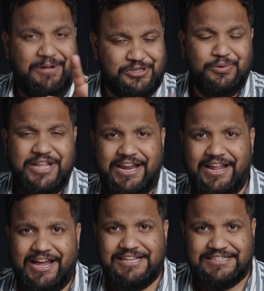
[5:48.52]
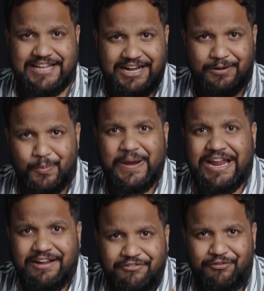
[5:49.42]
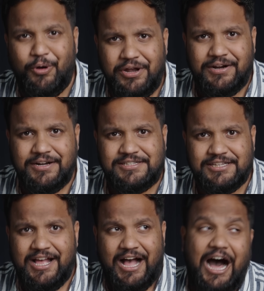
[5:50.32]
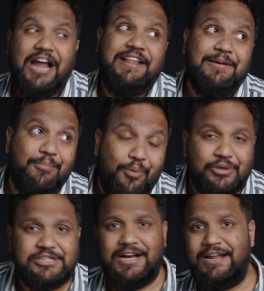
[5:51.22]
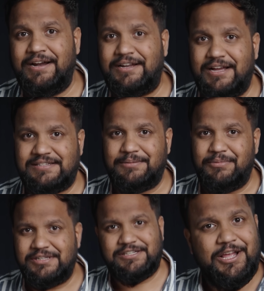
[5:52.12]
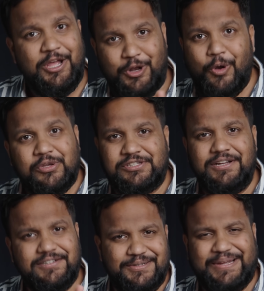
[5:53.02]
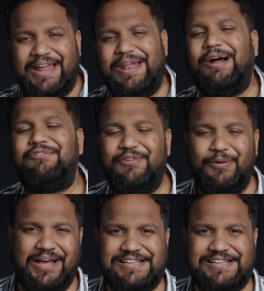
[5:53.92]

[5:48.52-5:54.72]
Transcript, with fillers: But soon they realized that we phone nerds are the most alert customers. No sir, you cannot fool